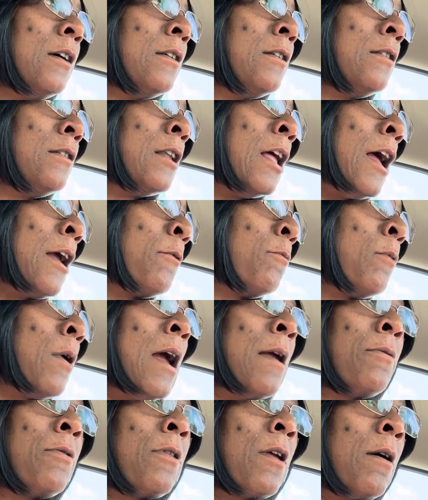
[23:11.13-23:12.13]
like
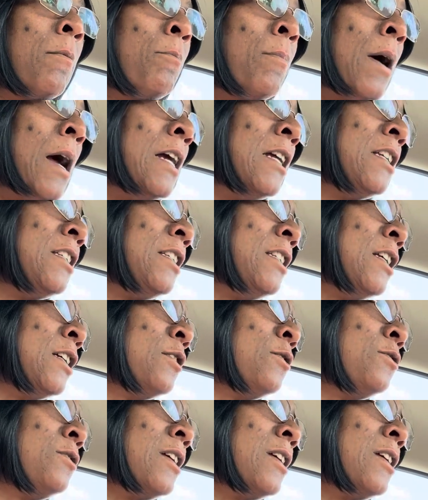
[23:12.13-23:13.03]
ride their bicycles.